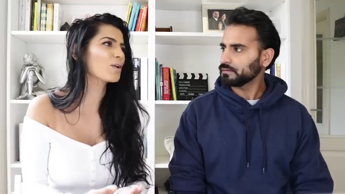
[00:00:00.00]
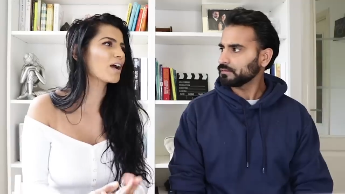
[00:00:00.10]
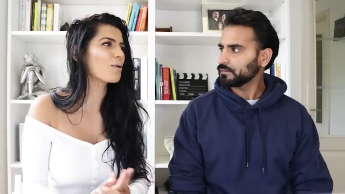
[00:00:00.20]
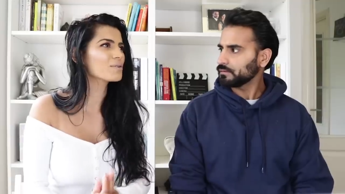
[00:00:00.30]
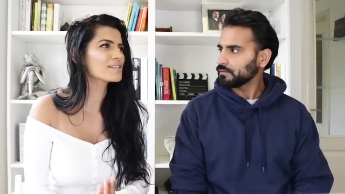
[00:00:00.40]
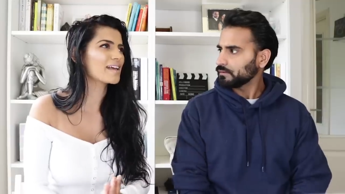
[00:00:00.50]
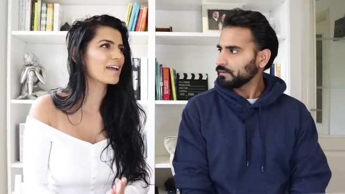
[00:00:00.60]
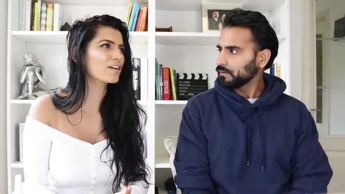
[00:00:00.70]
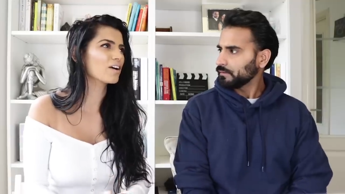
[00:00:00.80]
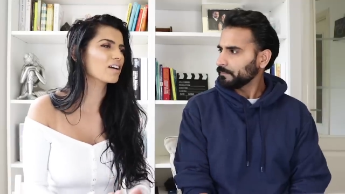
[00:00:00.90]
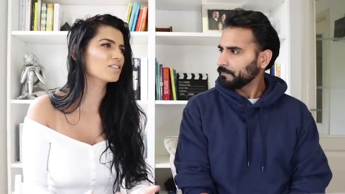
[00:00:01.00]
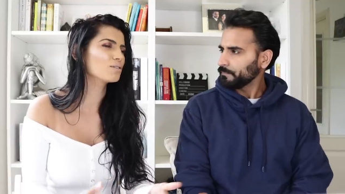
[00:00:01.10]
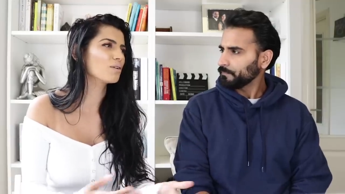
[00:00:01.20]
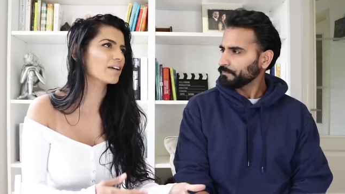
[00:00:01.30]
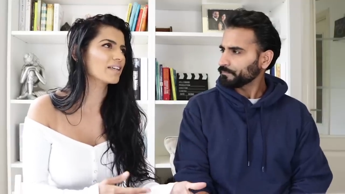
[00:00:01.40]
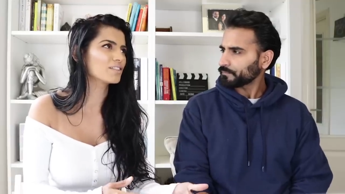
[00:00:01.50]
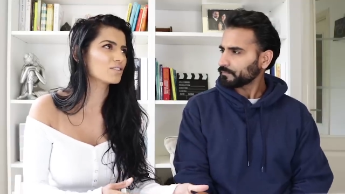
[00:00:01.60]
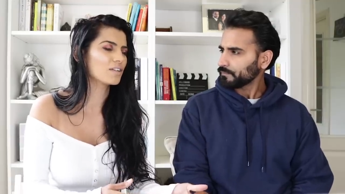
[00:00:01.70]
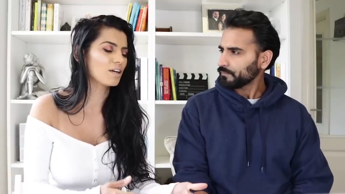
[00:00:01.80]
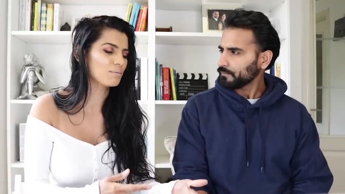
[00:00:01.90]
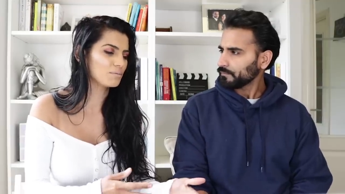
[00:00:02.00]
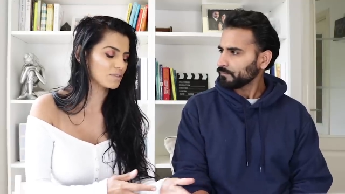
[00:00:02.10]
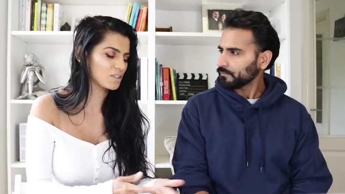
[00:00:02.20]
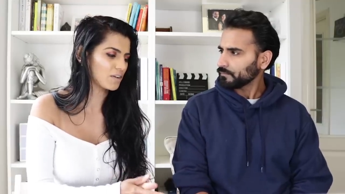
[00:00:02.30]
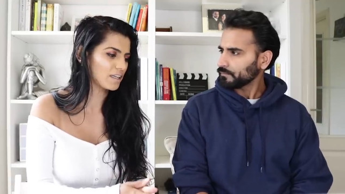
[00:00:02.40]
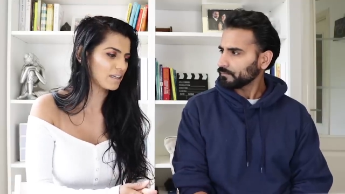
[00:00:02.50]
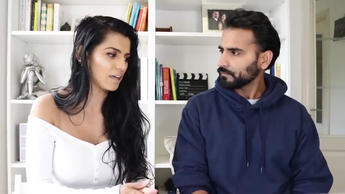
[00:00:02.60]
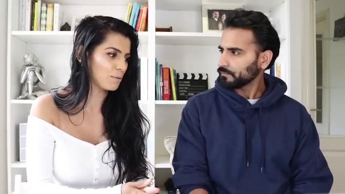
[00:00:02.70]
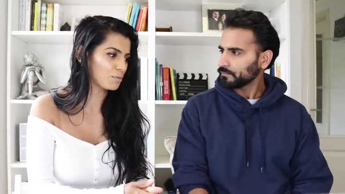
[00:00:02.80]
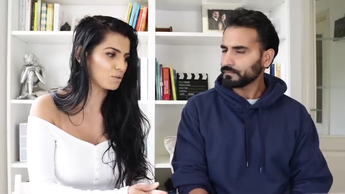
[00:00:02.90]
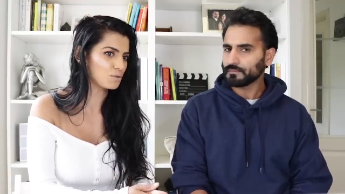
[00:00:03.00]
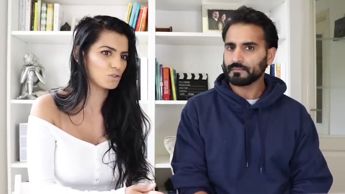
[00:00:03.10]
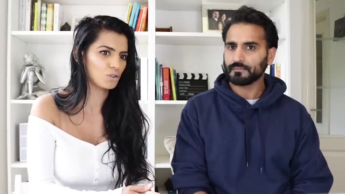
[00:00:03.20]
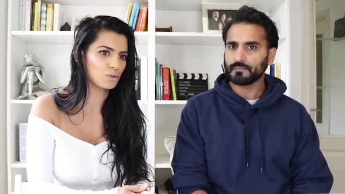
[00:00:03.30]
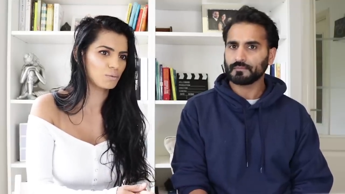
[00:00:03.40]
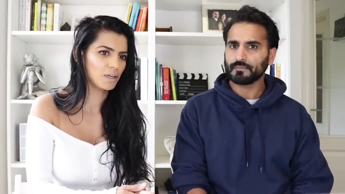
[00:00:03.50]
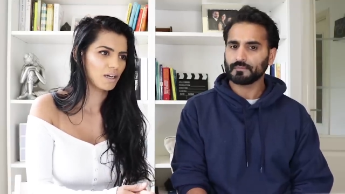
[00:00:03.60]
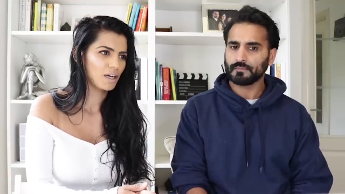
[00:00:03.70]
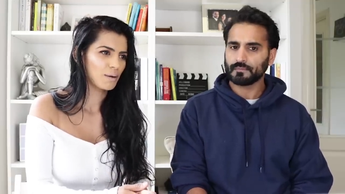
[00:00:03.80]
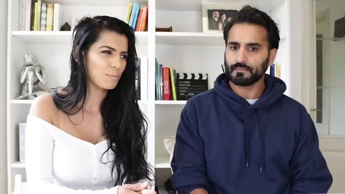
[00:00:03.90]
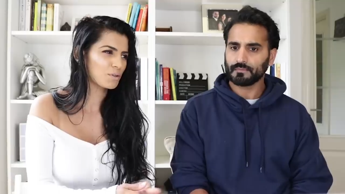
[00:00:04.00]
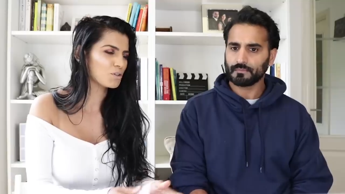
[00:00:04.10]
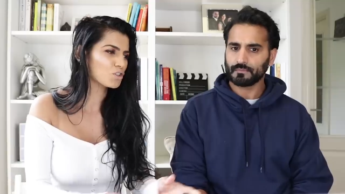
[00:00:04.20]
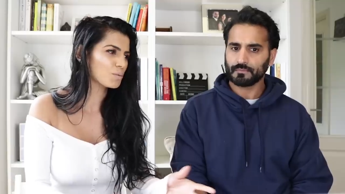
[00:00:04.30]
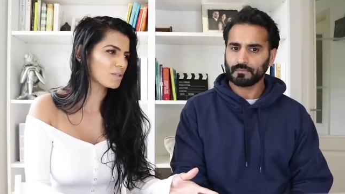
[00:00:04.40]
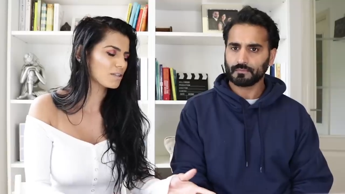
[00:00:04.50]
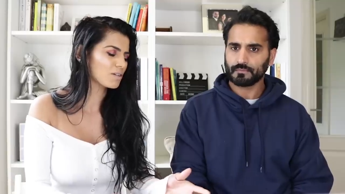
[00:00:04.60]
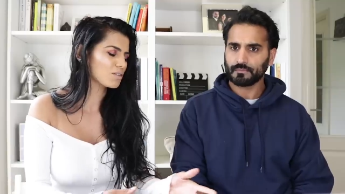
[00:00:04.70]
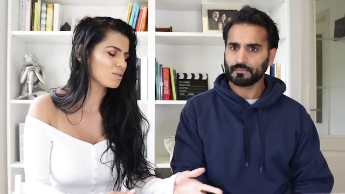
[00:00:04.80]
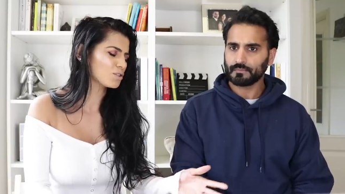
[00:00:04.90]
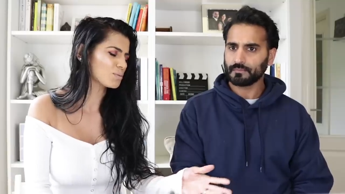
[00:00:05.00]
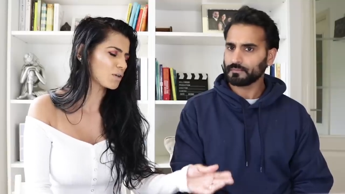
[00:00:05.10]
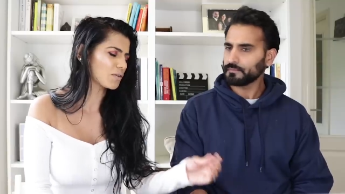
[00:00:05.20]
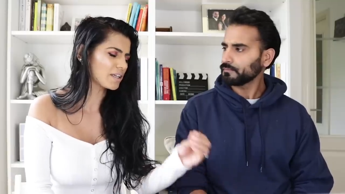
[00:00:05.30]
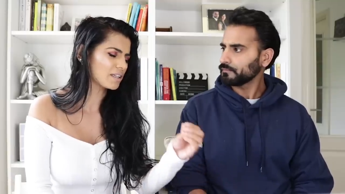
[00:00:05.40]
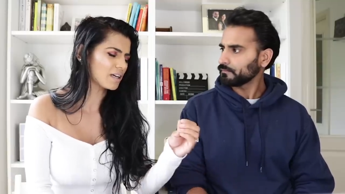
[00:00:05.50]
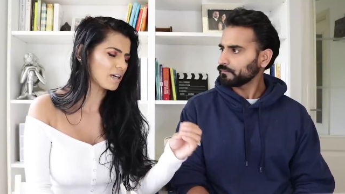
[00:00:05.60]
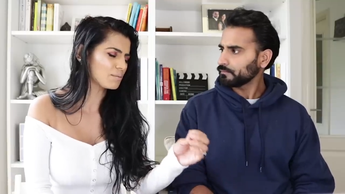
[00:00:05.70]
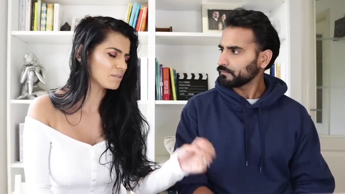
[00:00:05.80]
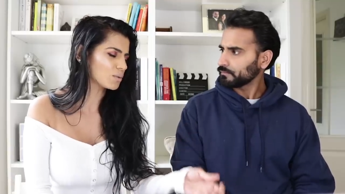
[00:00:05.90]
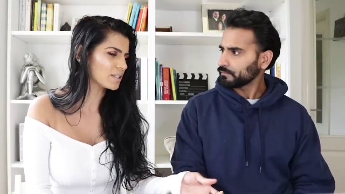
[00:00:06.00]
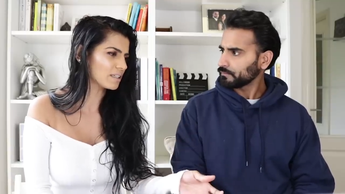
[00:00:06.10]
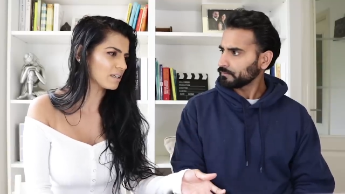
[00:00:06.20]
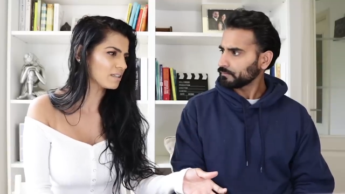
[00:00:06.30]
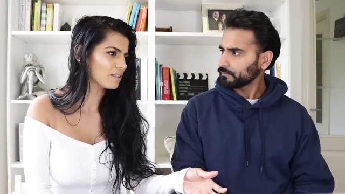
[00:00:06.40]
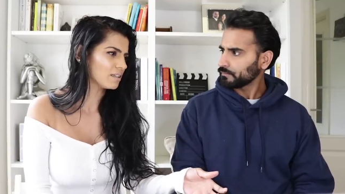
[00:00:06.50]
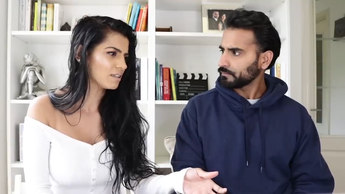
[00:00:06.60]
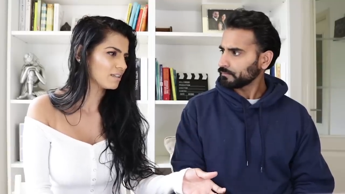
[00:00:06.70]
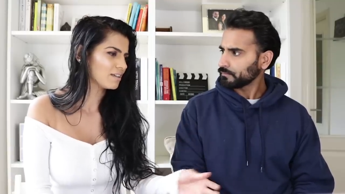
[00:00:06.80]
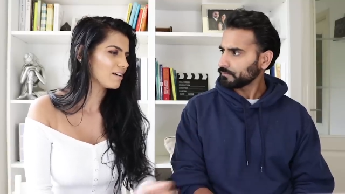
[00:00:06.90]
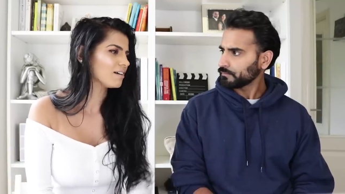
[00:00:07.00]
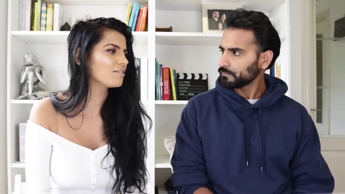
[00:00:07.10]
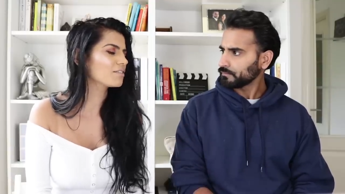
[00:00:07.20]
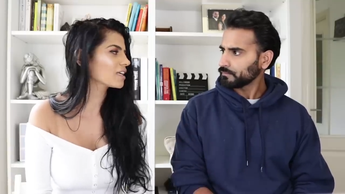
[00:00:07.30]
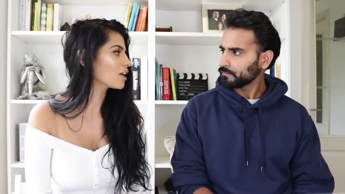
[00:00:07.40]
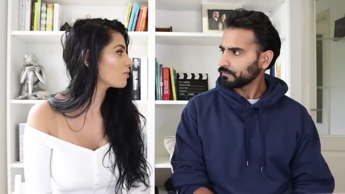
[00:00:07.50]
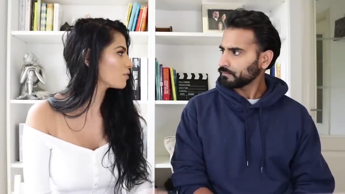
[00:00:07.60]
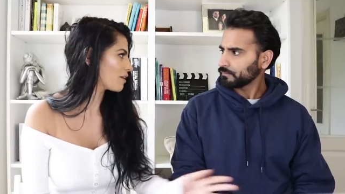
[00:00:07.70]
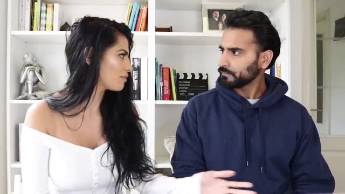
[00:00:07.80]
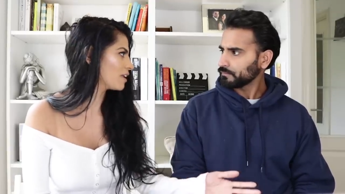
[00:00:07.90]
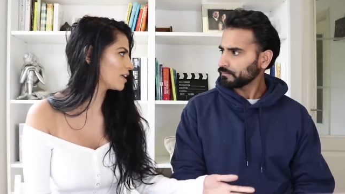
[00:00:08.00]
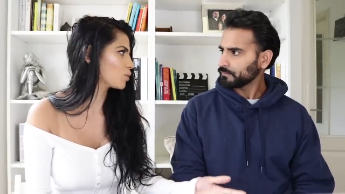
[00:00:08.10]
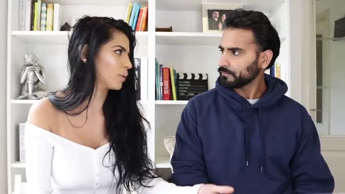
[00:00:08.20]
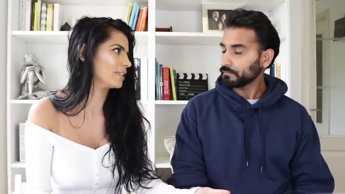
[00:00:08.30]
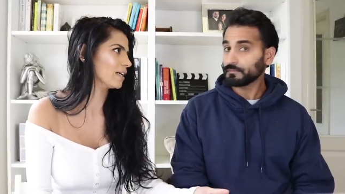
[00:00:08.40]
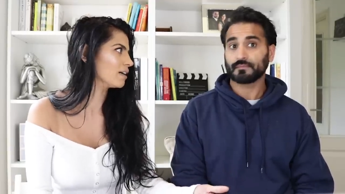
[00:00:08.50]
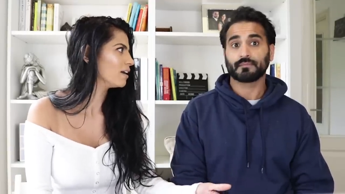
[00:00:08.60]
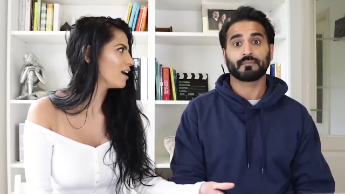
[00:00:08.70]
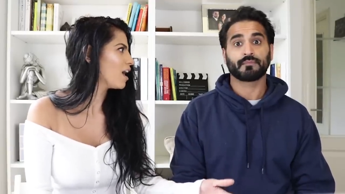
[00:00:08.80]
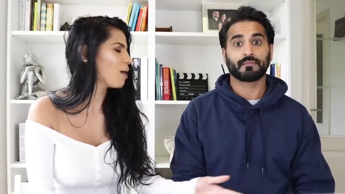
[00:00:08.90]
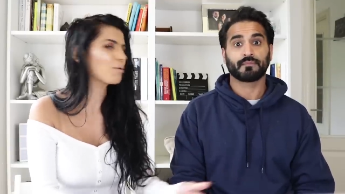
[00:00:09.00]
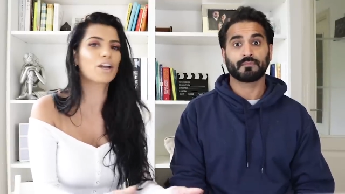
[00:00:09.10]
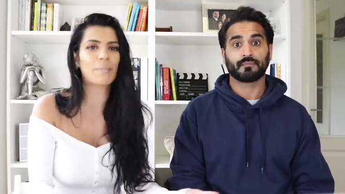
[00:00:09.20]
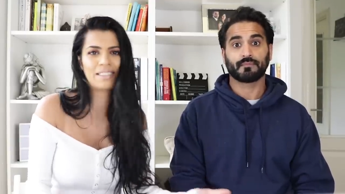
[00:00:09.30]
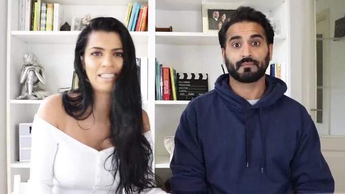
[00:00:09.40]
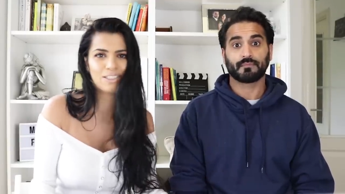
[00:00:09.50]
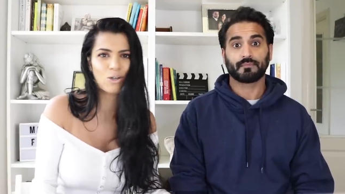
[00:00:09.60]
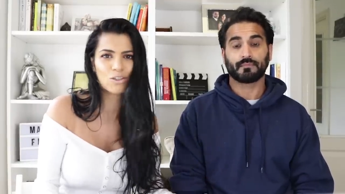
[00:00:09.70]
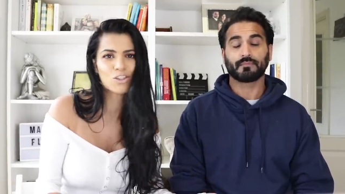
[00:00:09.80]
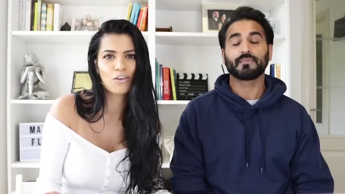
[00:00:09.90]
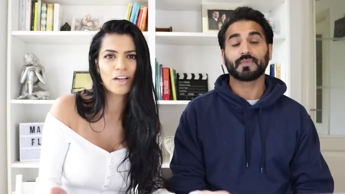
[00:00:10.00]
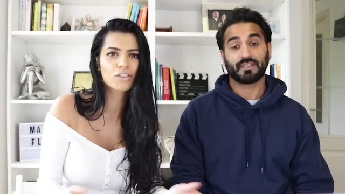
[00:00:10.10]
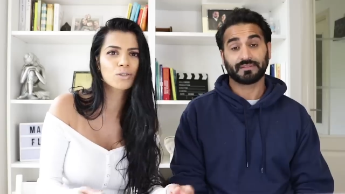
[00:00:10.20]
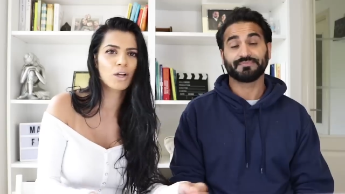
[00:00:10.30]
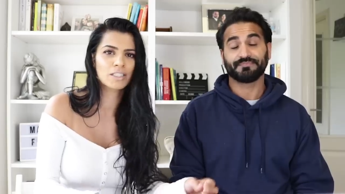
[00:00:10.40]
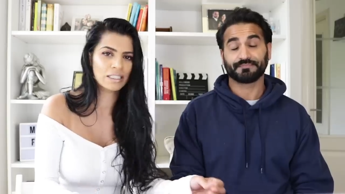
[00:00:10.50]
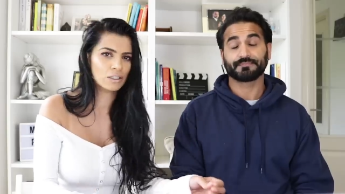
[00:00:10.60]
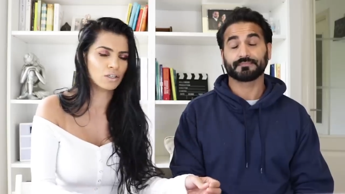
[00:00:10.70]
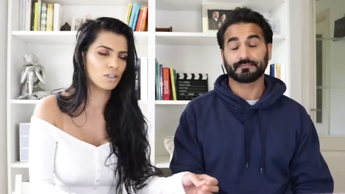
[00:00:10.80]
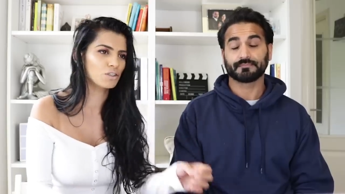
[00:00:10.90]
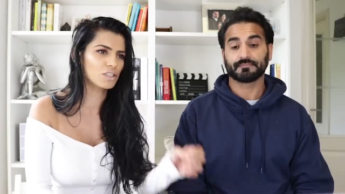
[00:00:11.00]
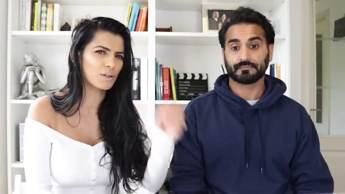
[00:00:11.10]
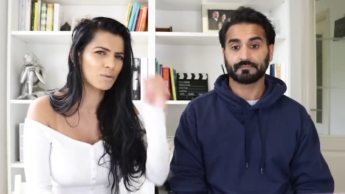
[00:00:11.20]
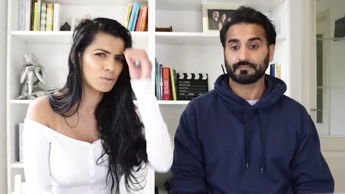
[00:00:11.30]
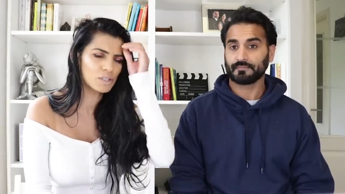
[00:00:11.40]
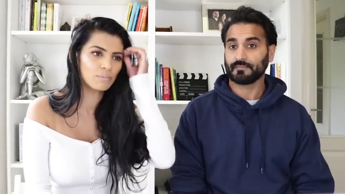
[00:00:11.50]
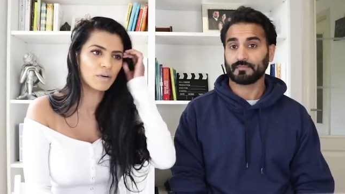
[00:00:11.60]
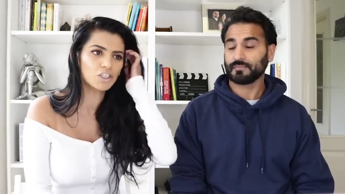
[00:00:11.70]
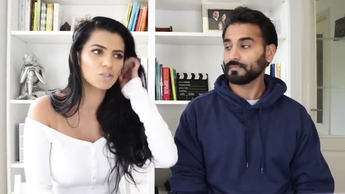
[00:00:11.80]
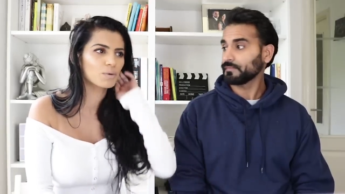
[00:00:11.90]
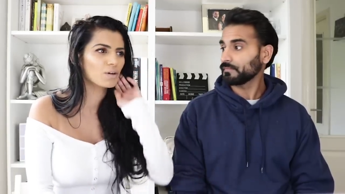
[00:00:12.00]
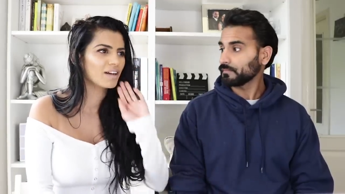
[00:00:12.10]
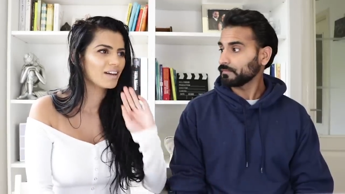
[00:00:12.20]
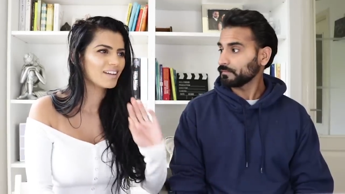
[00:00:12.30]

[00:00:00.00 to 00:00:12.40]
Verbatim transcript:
Speaker 1: So, like I was saying, like I do like, in, um, sorry, um, YouTube, but YouTube, not YouTube, sorry, um, Twitter freaking up for everything at Twitter. I'm going about TikTok. Sorry, I do like TikTok. I use it. I don't use it much, but